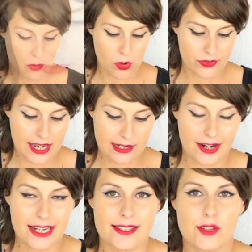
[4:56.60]
And what that
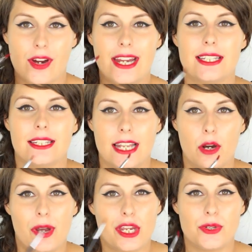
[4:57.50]
line's created
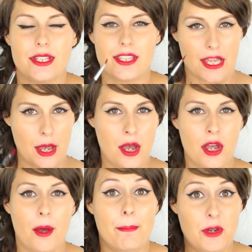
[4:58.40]
now, where you did the
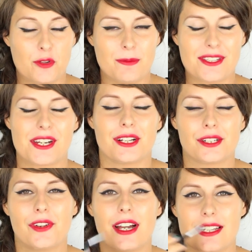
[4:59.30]
milk
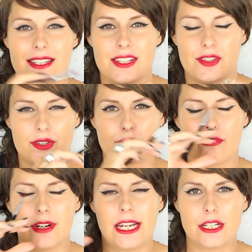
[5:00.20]
moustache first, is just a
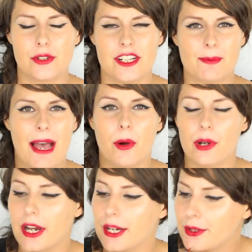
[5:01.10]
really crisp
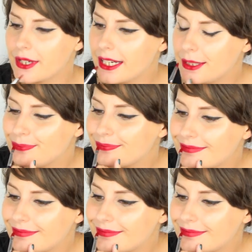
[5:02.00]
outline, okay?